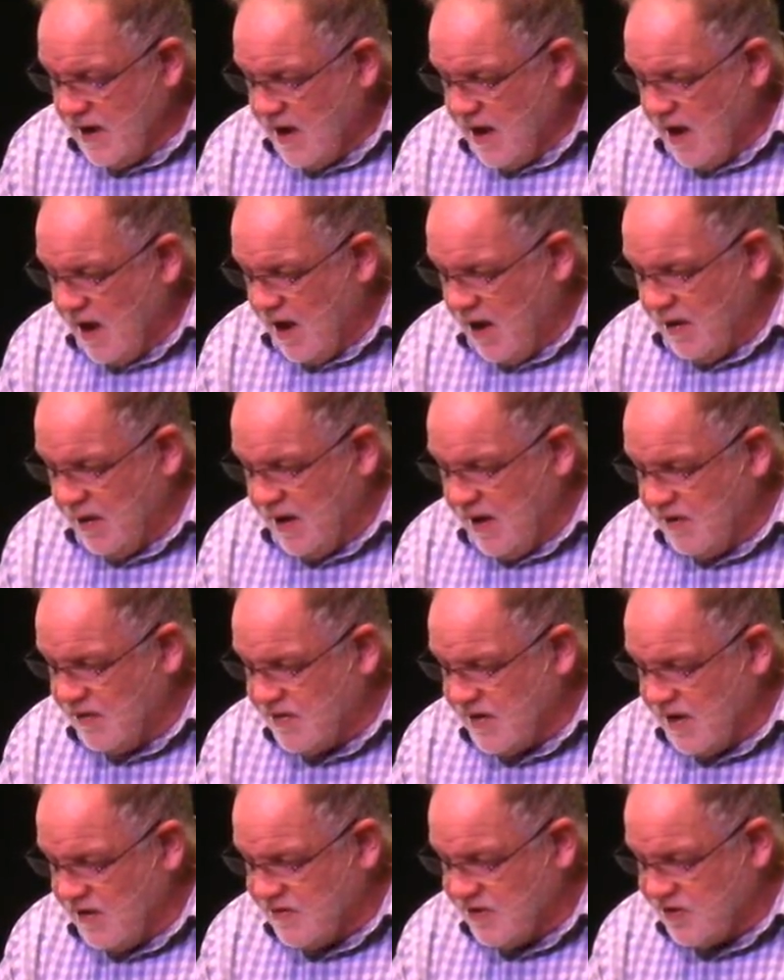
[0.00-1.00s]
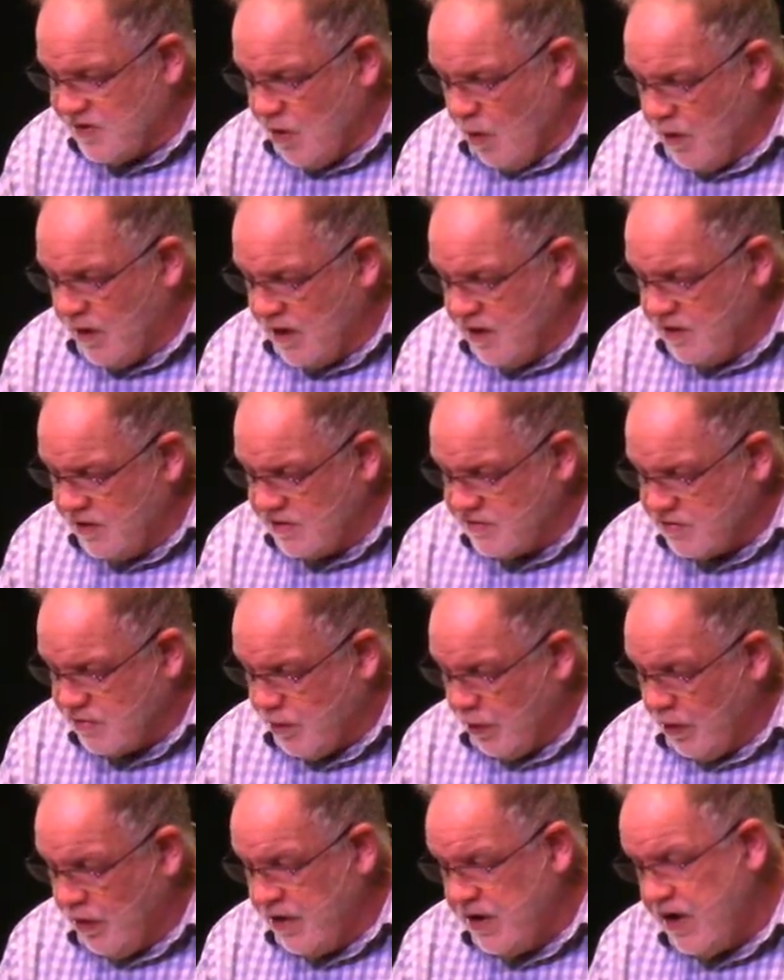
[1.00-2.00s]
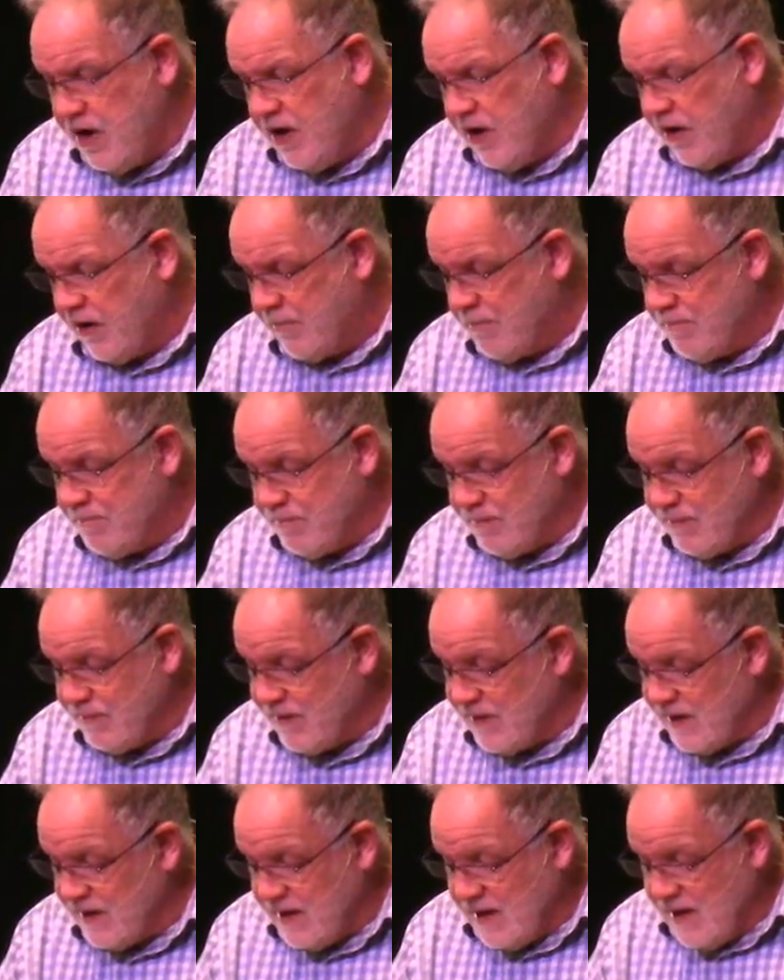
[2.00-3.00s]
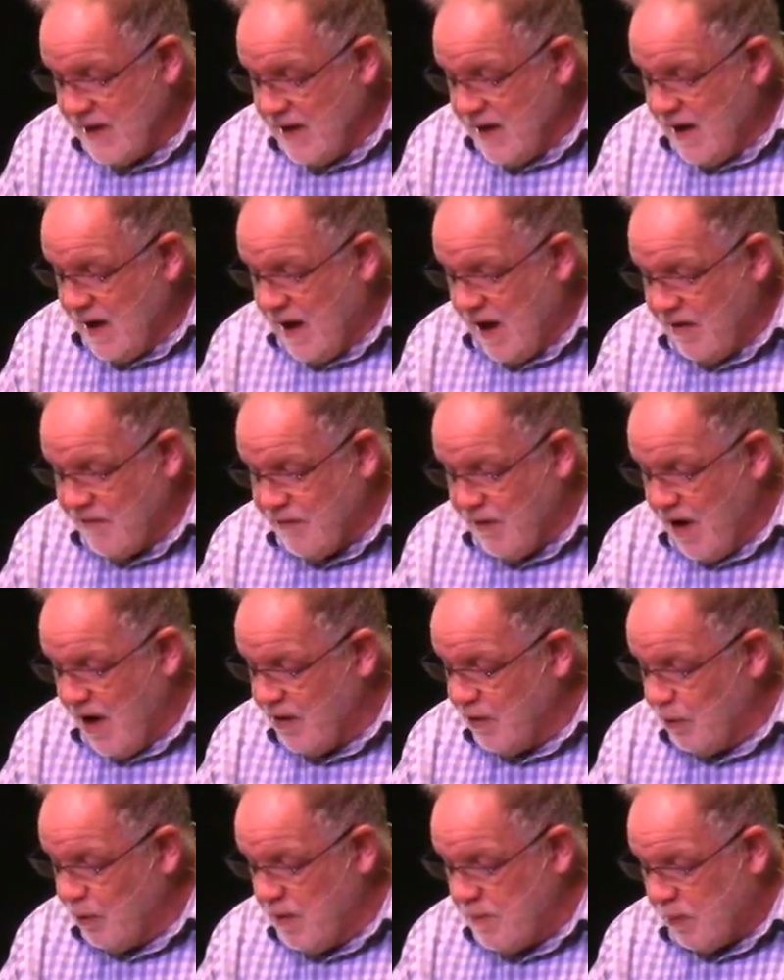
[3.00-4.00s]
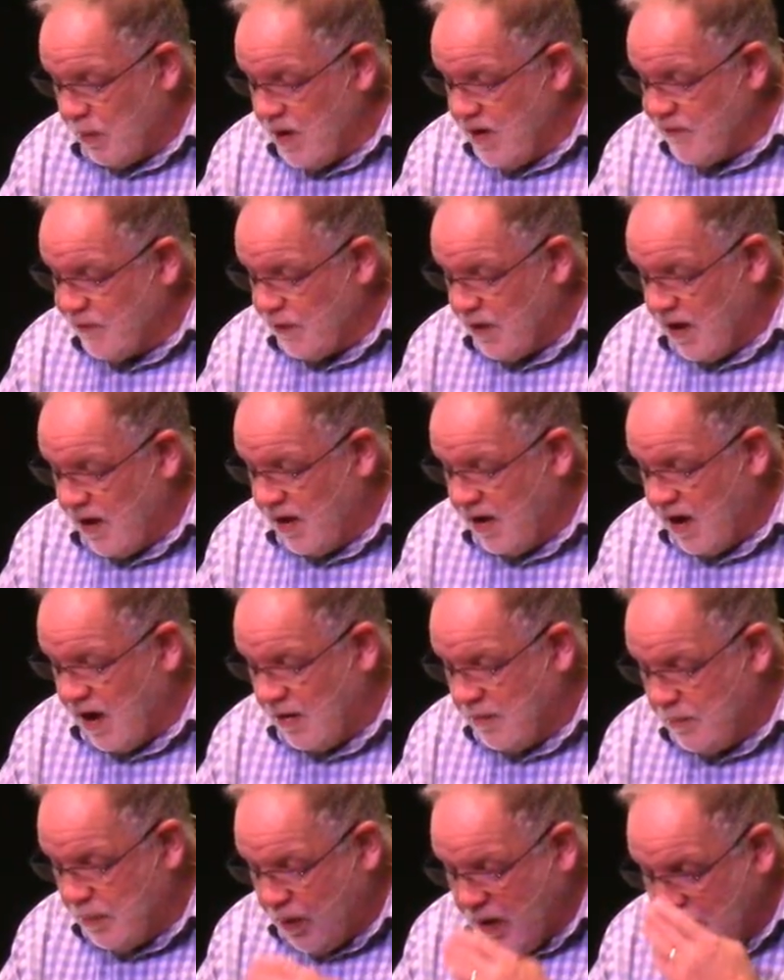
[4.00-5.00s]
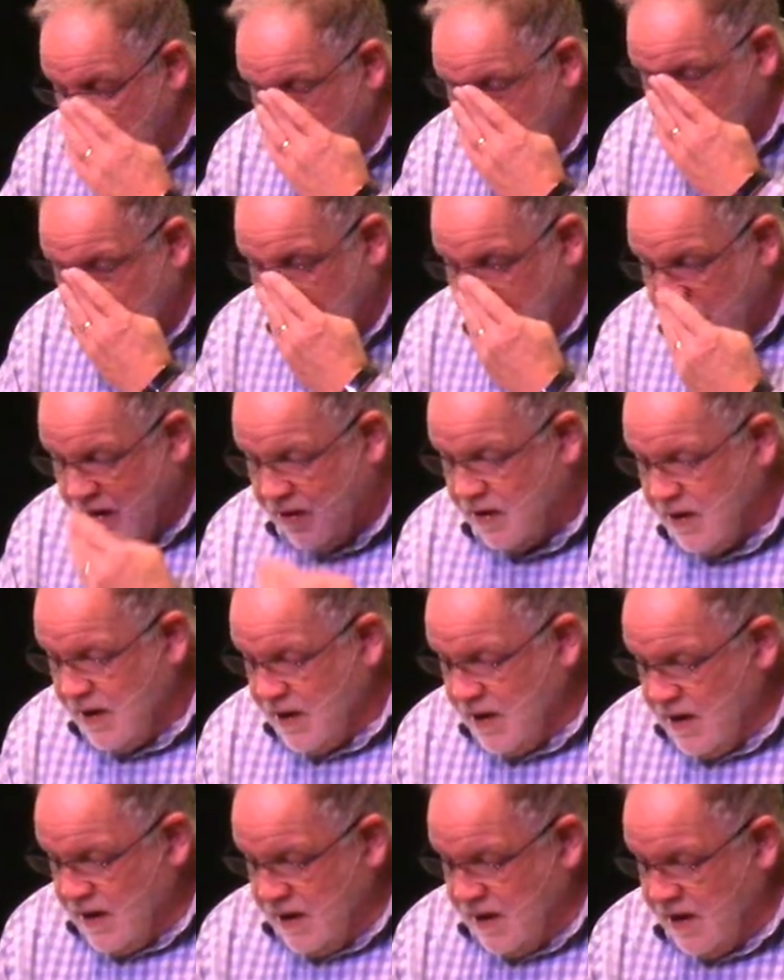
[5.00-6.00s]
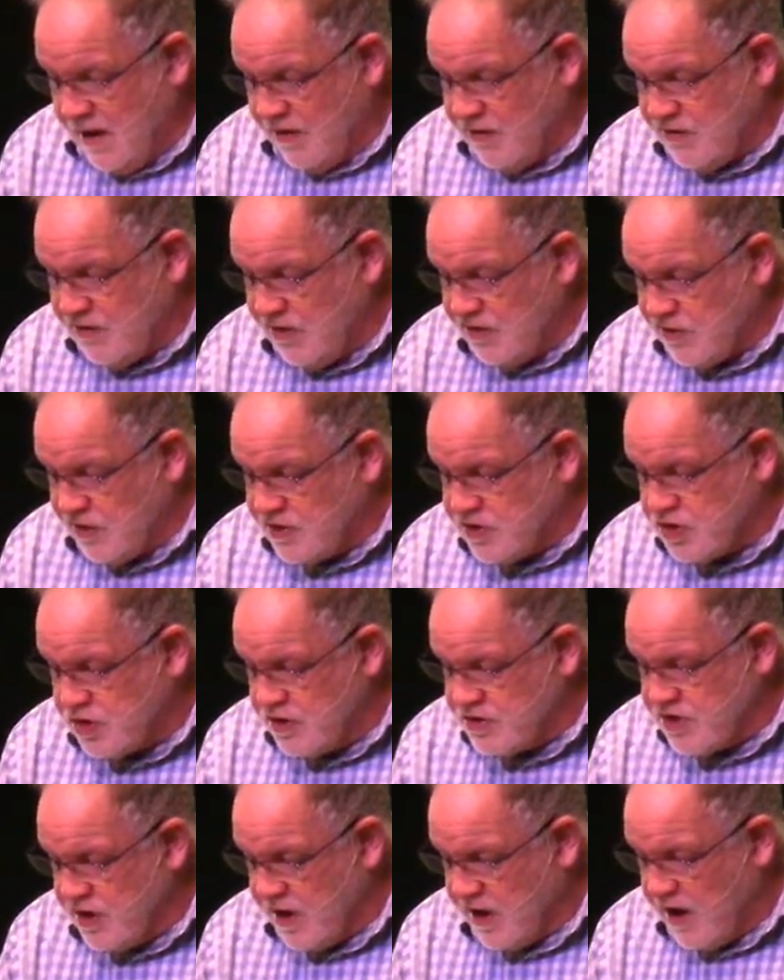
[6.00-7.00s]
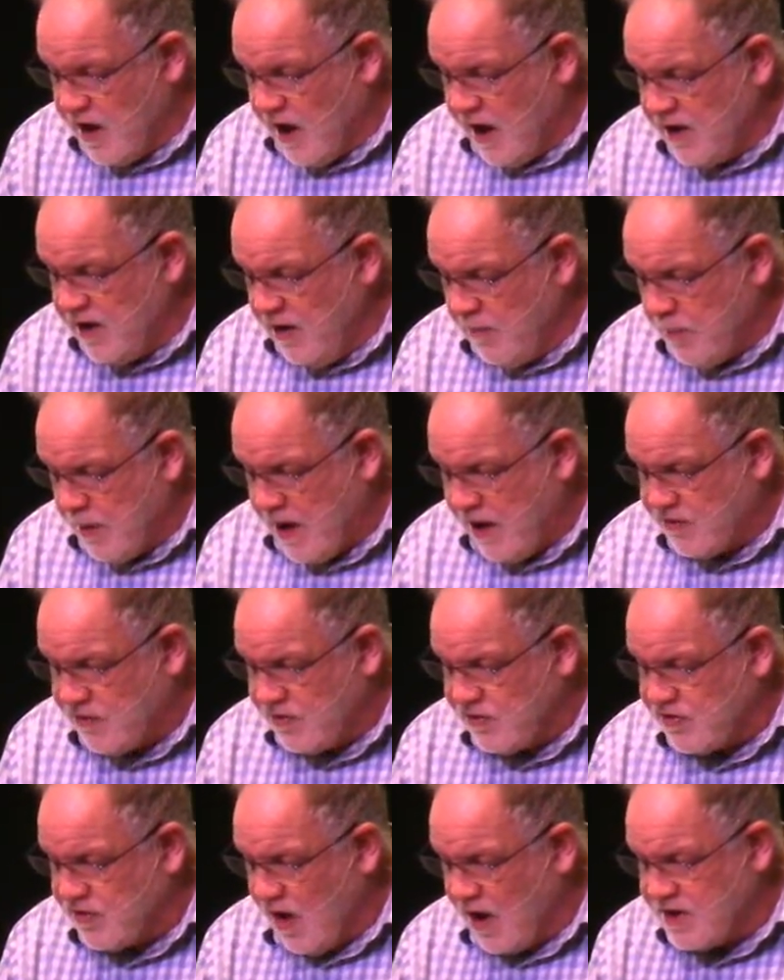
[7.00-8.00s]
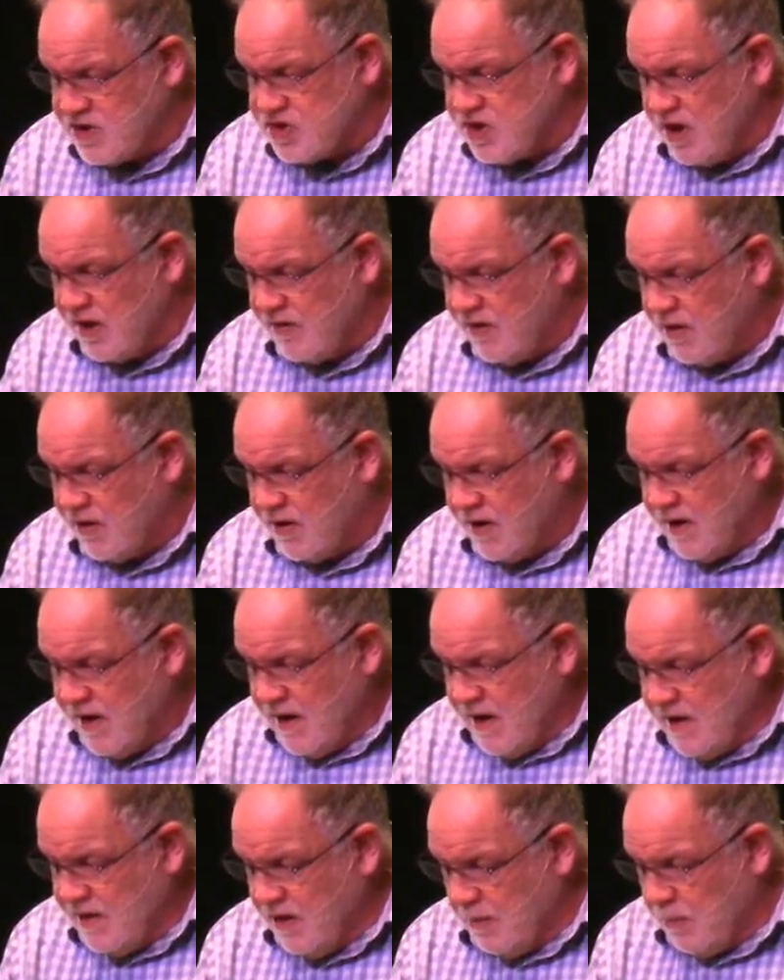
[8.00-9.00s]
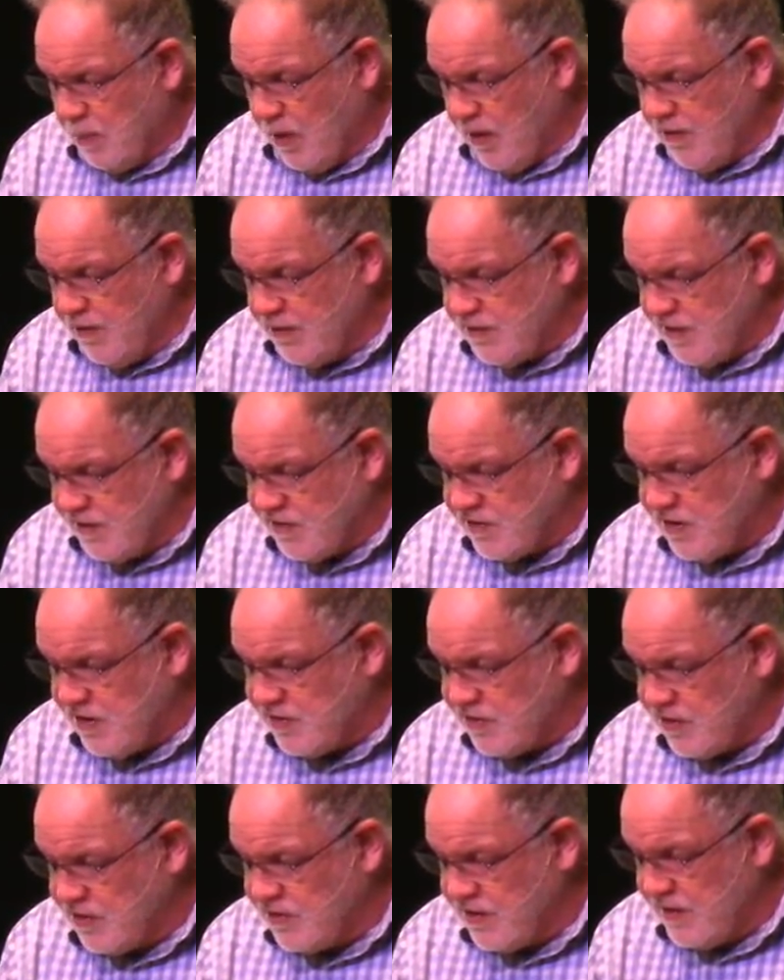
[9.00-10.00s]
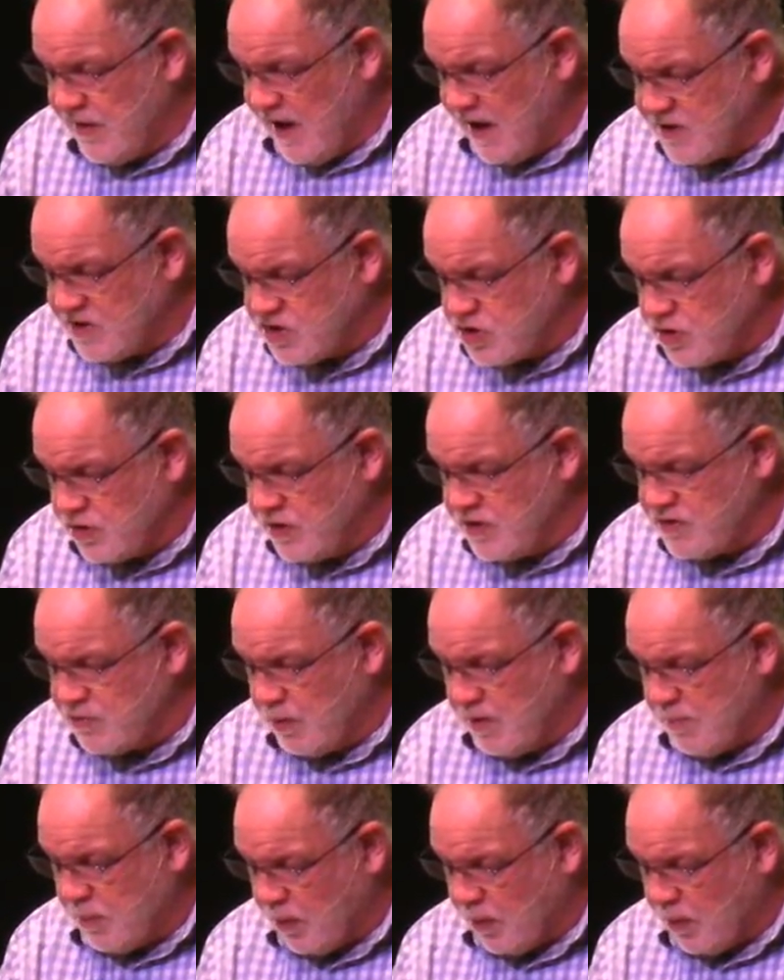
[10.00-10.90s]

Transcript: uh, as, as it's going into its third year. Uh, Father, we pray for our, our brother, our in our sister church in Ananya, Pastor Sasha, and their the brothers and sisters in that church. We